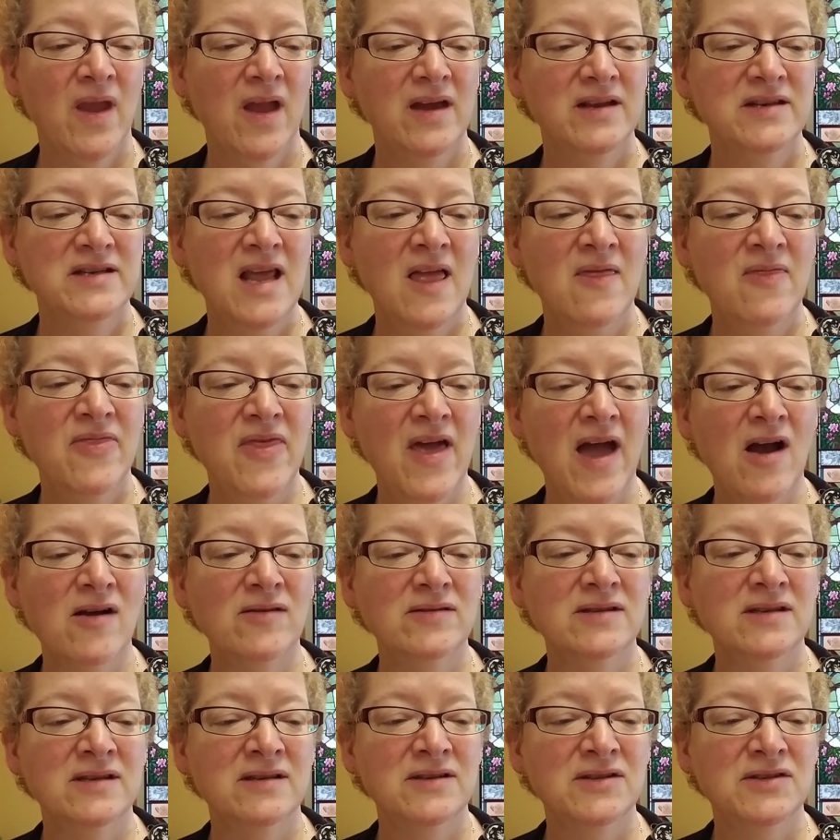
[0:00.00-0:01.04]

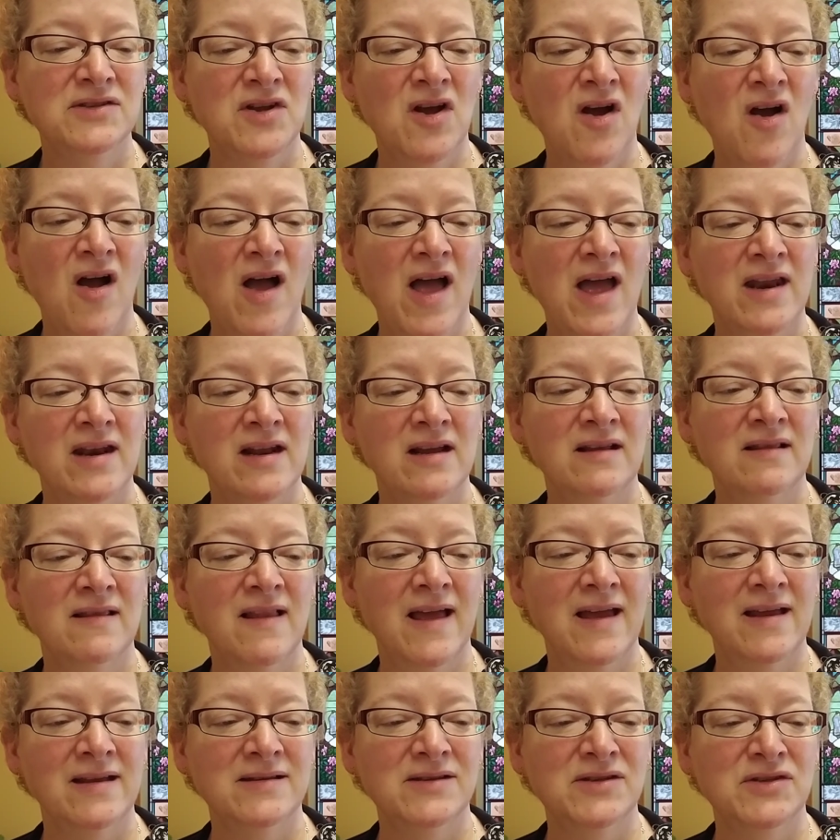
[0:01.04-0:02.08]
10,000 saw at a
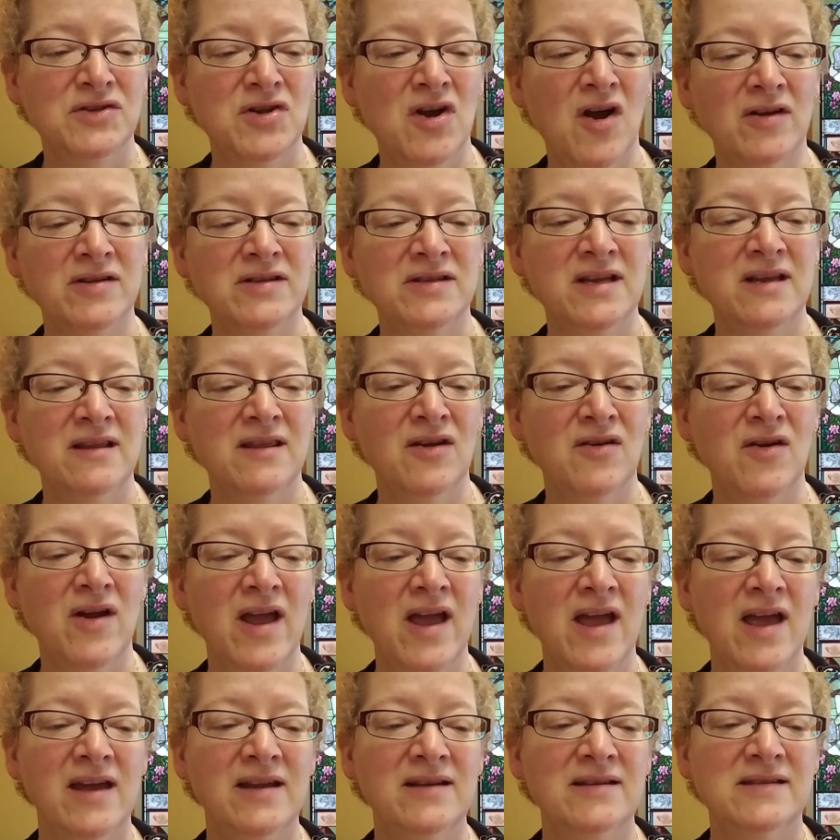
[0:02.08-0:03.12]
glance, tossing their
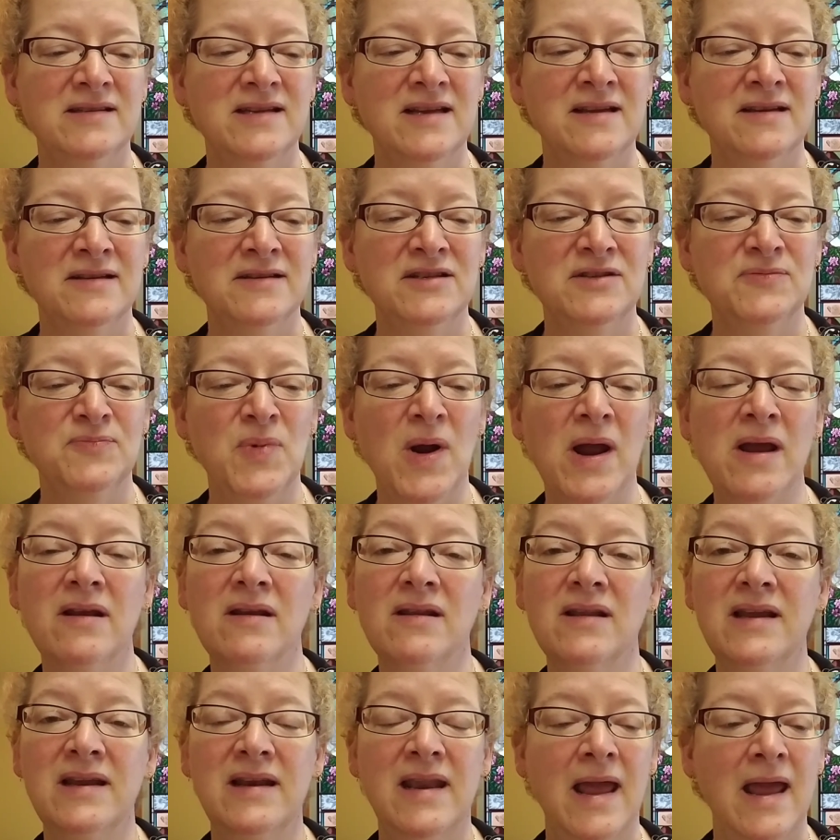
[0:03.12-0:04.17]
heads in
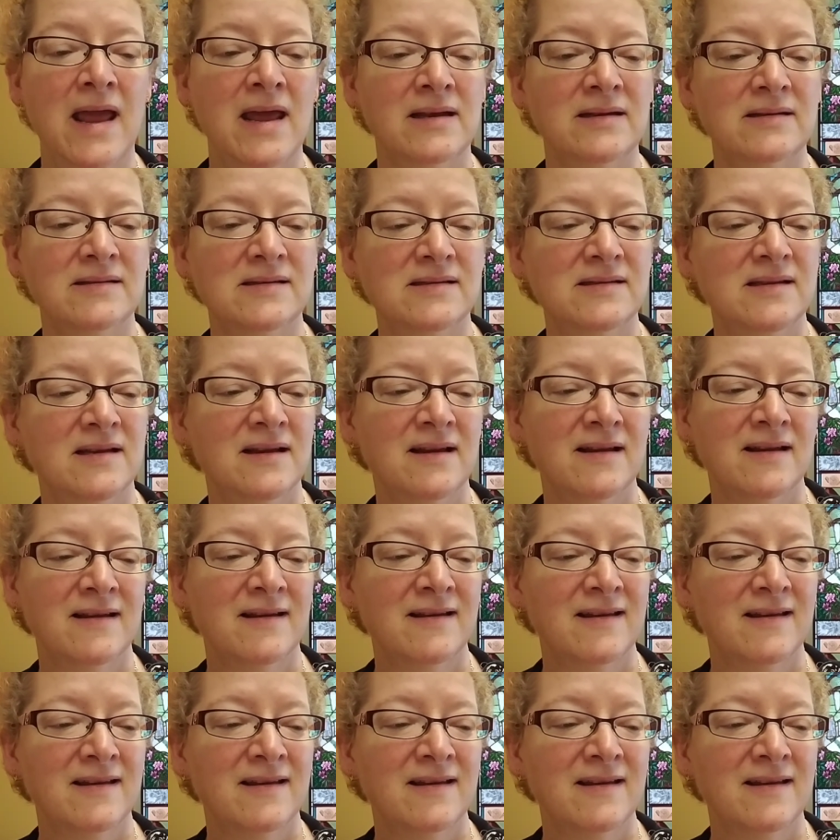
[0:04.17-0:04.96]
sprightly dance.